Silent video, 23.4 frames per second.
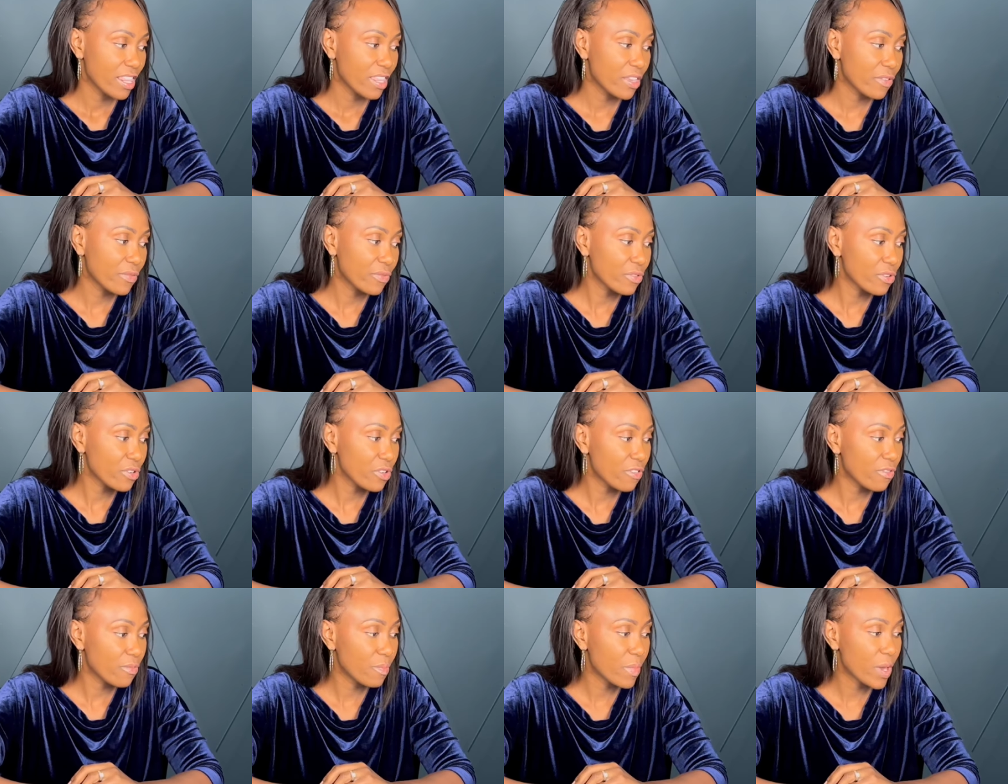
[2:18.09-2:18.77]
The
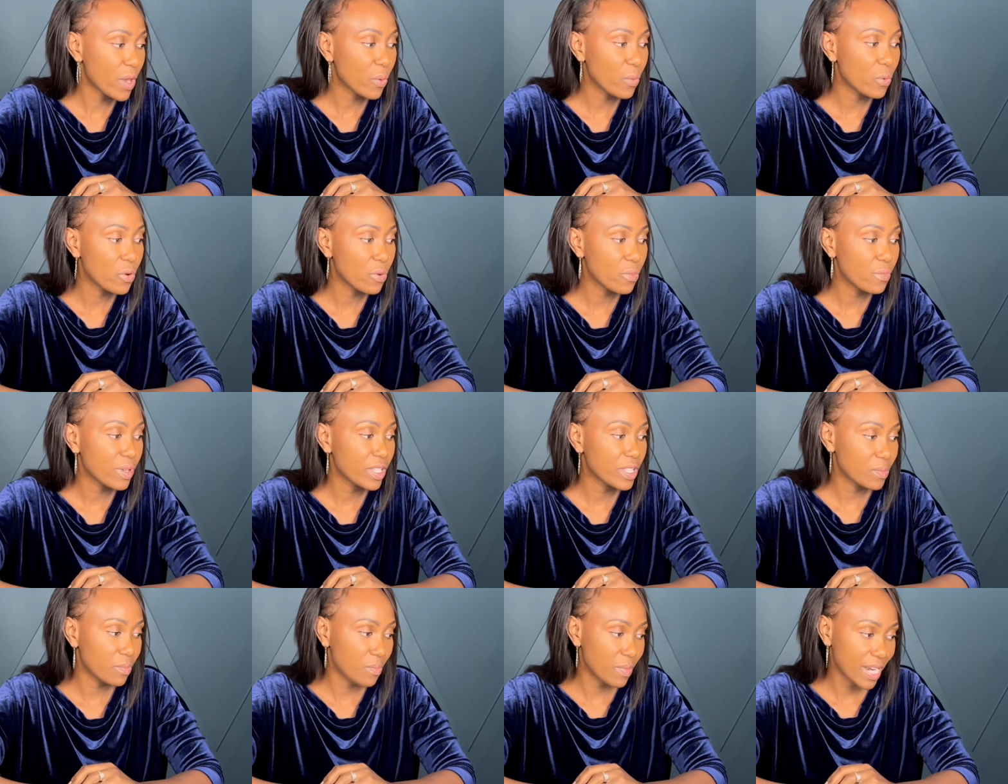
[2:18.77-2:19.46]
fruit of my
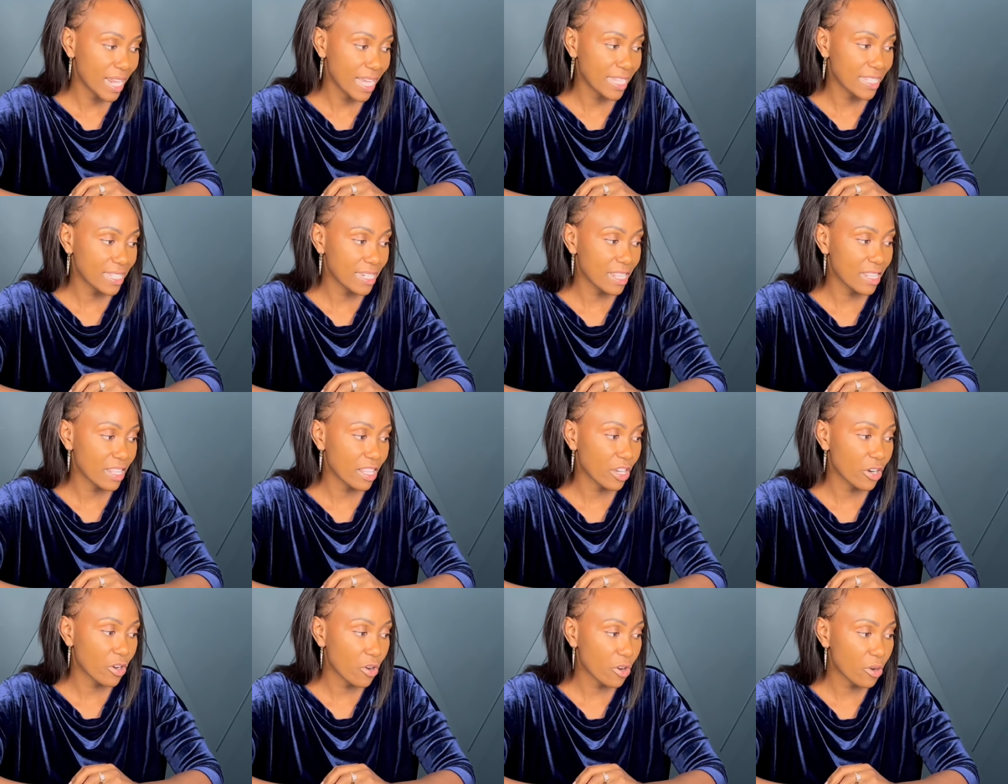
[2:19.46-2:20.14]
womb is blessed,
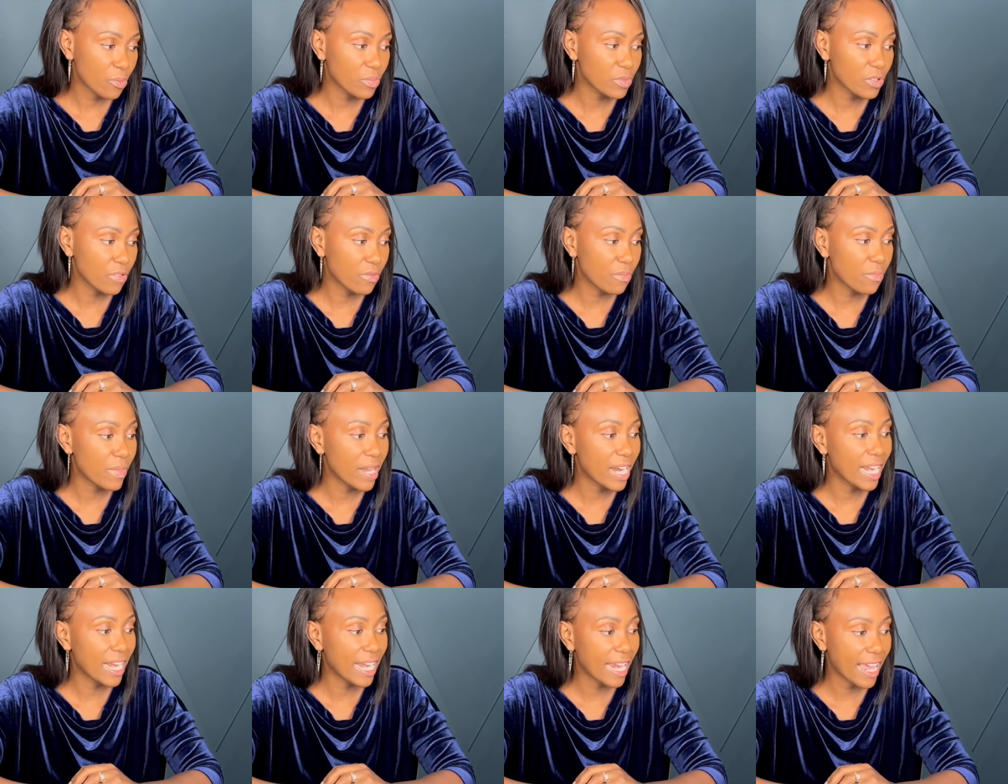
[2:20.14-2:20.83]
and the crops of
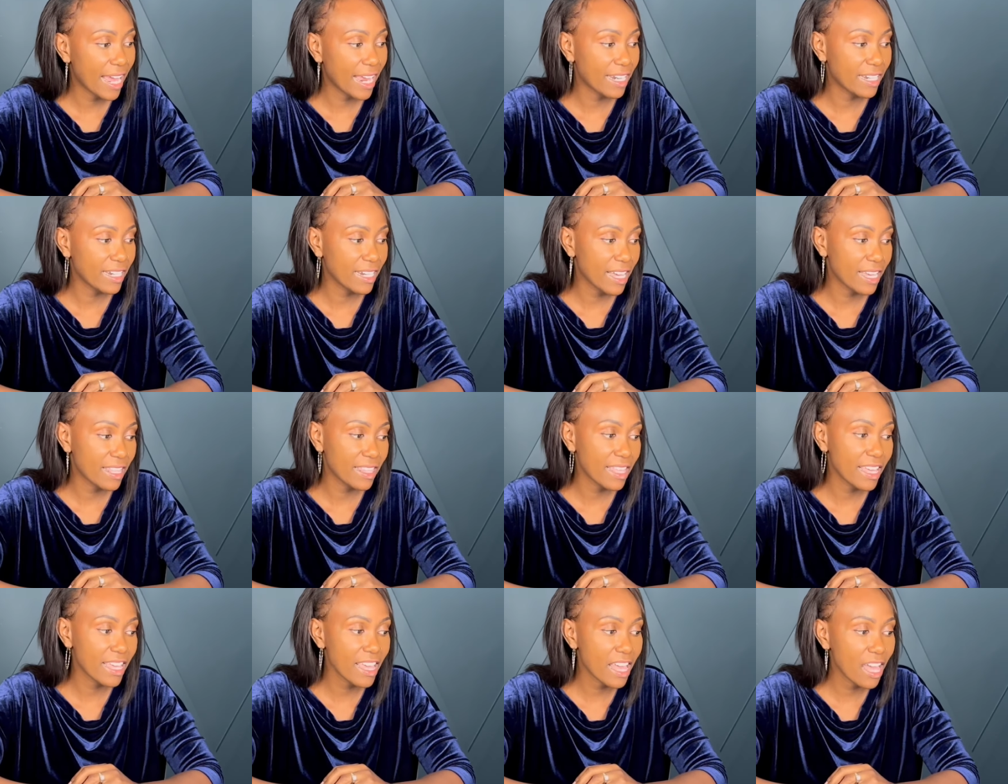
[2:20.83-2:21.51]
my land,
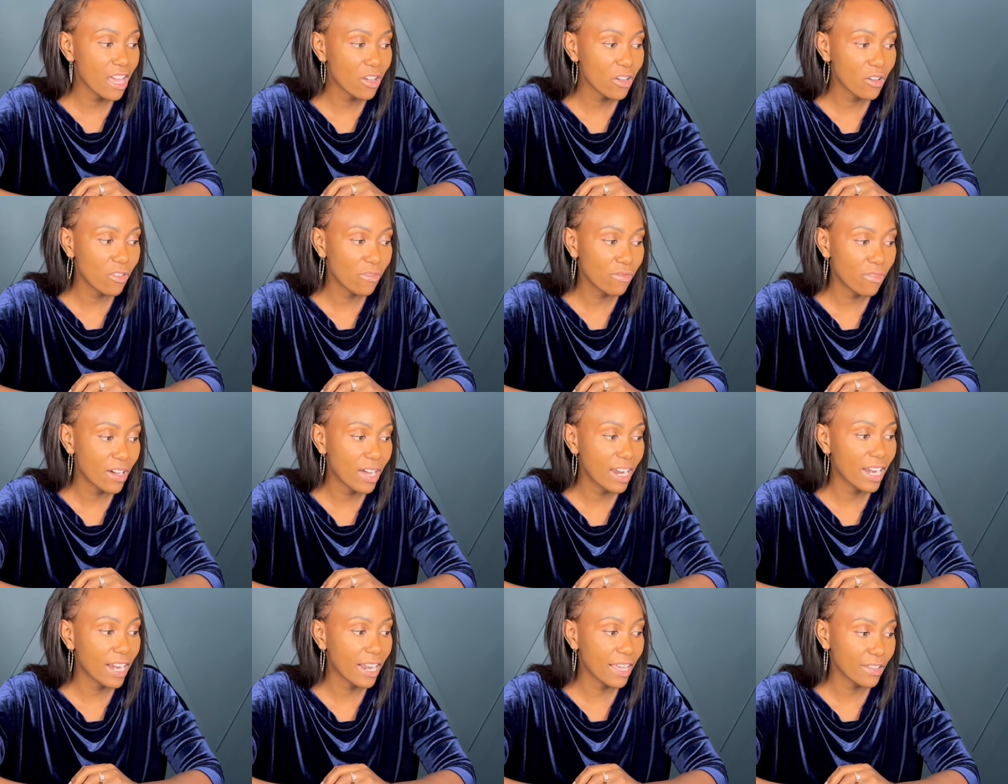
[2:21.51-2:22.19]
and the young of
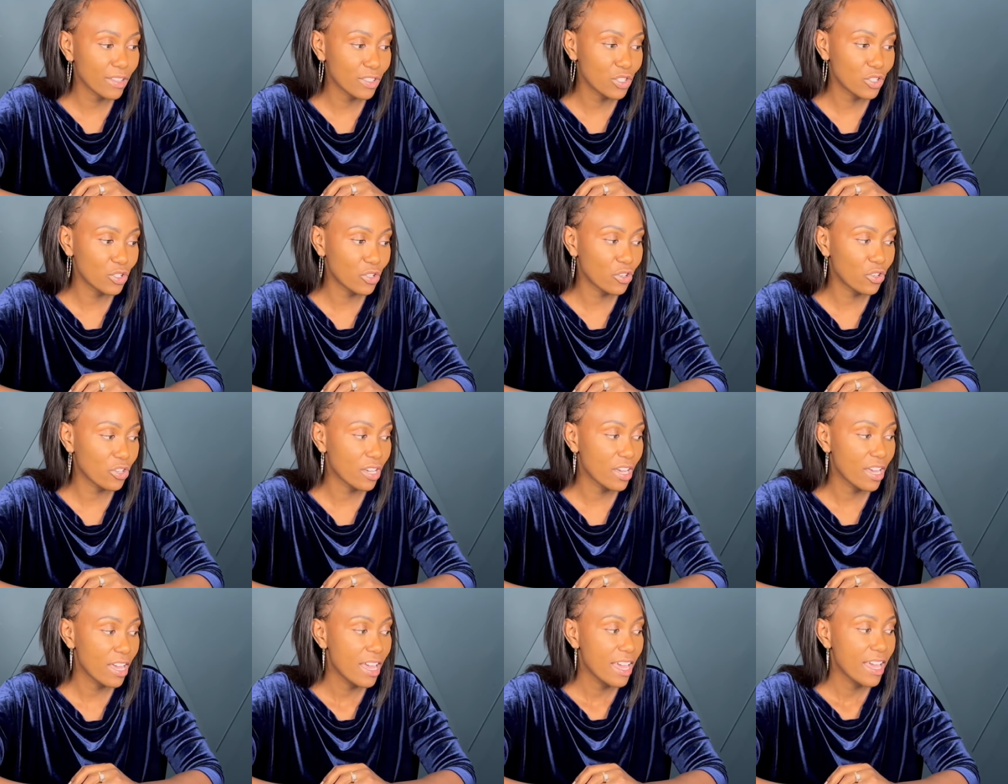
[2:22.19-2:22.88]
our
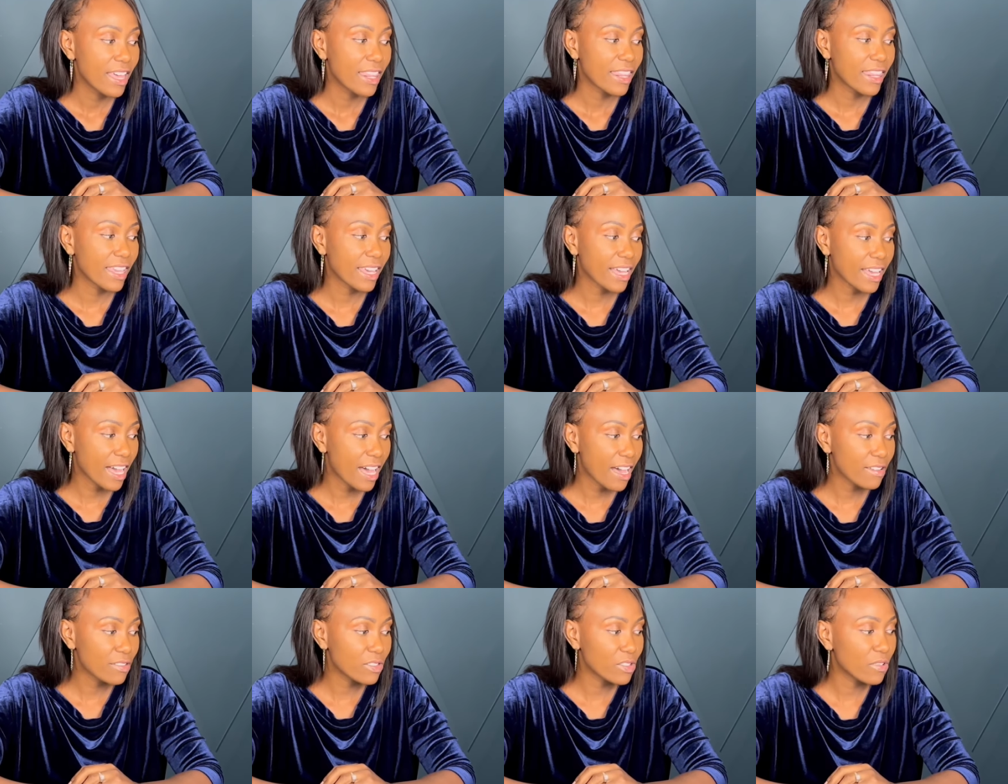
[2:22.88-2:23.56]
livestock, the
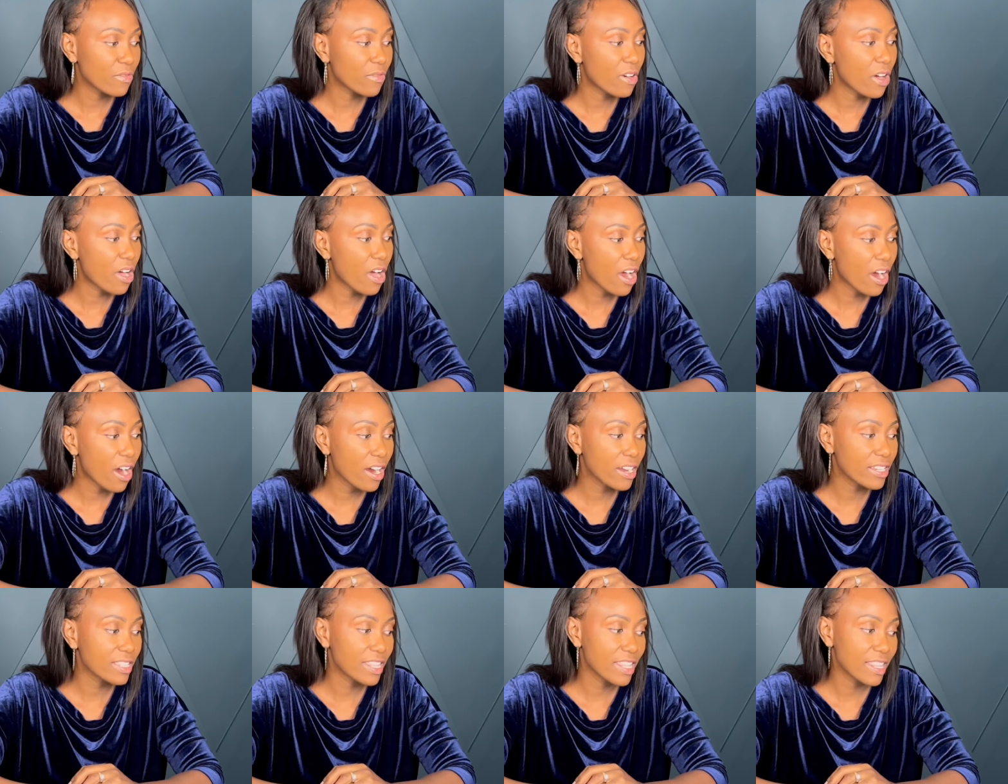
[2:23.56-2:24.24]
calves of our
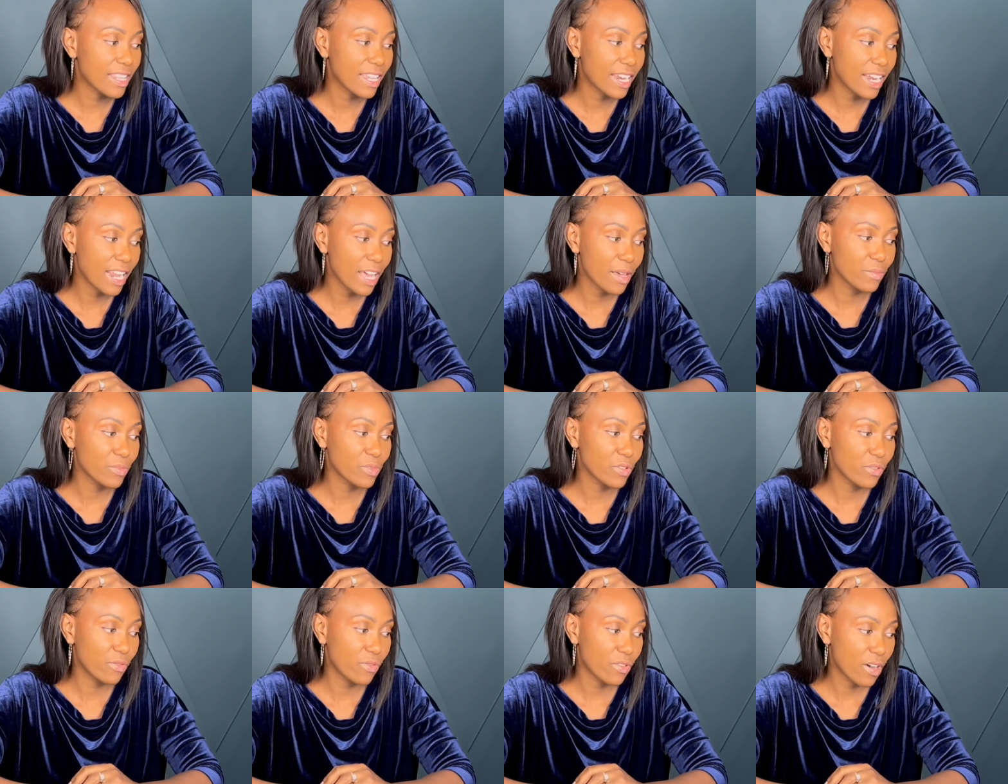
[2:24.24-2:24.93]
herds, and the
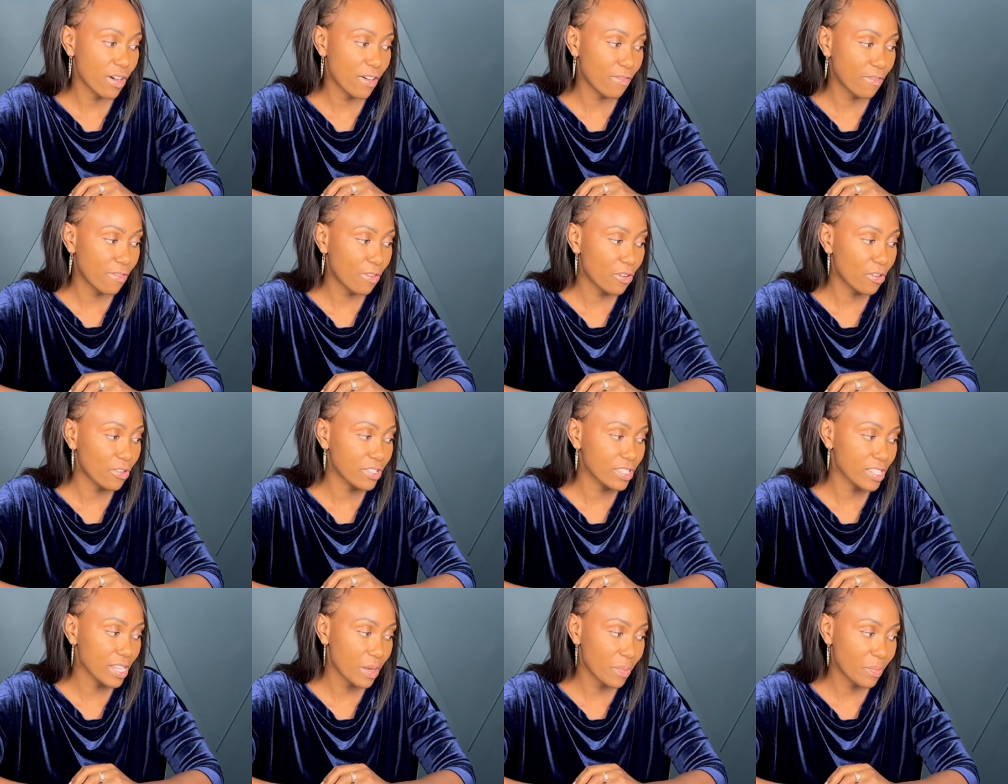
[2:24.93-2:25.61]
lambs of our
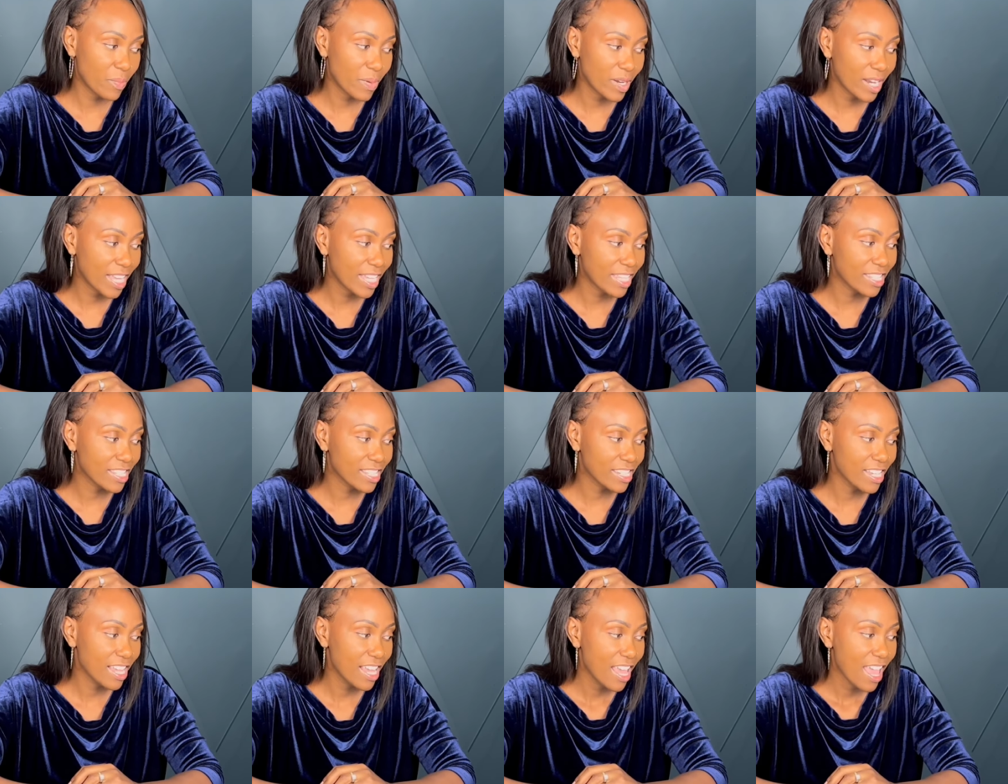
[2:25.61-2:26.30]
flocks are
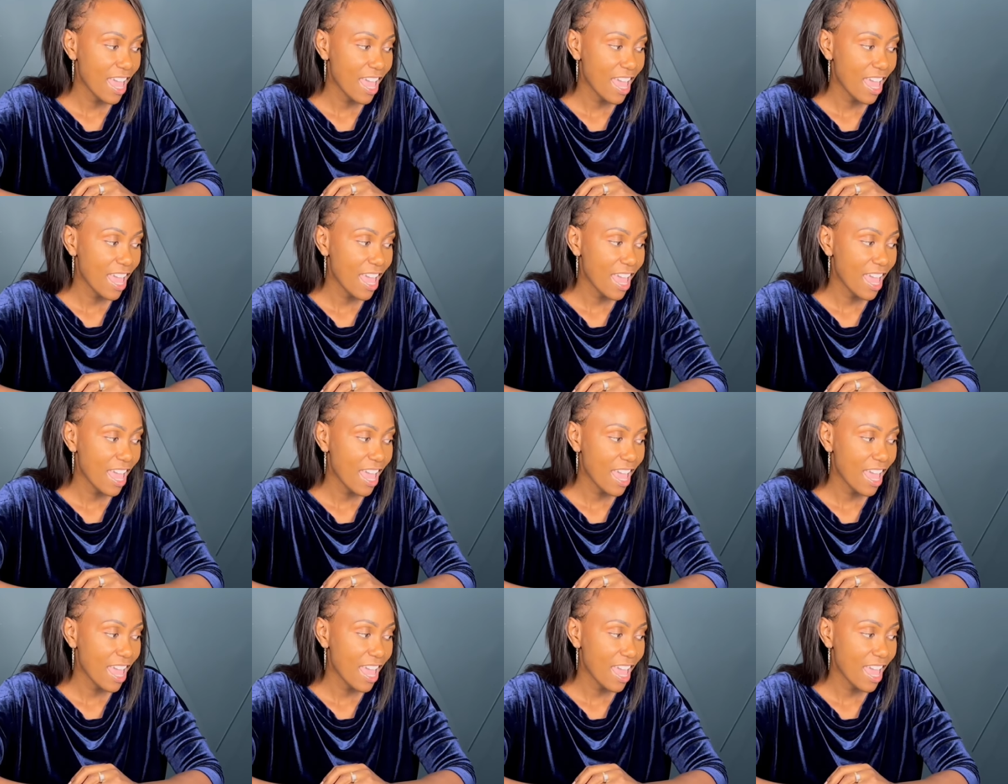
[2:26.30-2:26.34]
blessed.